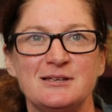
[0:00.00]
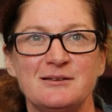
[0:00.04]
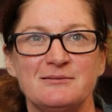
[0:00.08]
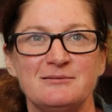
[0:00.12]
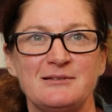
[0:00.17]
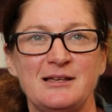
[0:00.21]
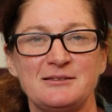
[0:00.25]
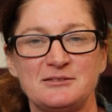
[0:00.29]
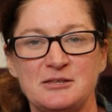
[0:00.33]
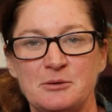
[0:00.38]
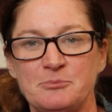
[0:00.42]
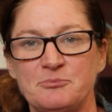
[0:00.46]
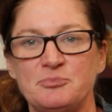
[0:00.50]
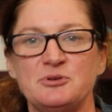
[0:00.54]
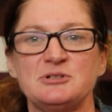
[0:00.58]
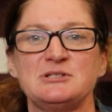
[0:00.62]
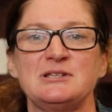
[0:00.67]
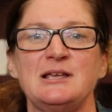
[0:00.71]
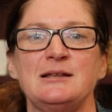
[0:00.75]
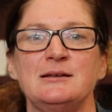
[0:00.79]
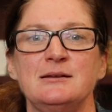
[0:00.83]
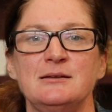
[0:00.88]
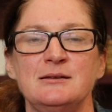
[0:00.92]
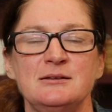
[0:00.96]
let them
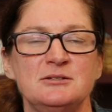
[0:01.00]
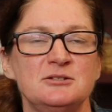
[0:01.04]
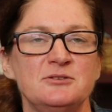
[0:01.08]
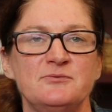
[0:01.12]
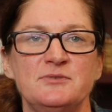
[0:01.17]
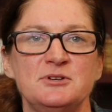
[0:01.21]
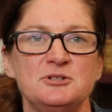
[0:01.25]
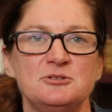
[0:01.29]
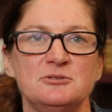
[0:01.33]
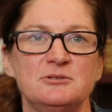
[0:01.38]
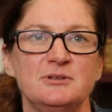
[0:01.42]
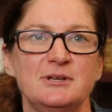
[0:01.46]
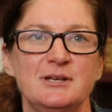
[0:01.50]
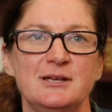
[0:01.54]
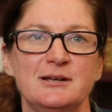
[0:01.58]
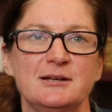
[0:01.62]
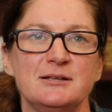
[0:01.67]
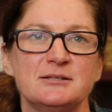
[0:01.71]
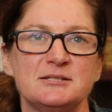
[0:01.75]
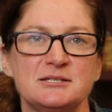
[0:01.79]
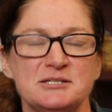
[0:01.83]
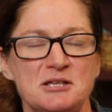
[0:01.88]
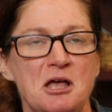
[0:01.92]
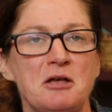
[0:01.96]
present individually and
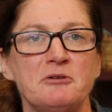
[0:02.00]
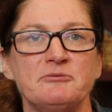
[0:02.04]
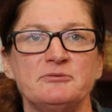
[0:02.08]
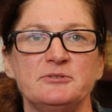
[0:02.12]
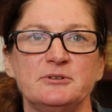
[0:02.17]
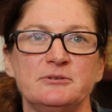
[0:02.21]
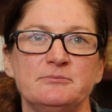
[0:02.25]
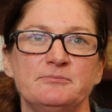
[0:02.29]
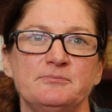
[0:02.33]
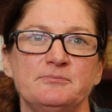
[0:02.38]
it's solved.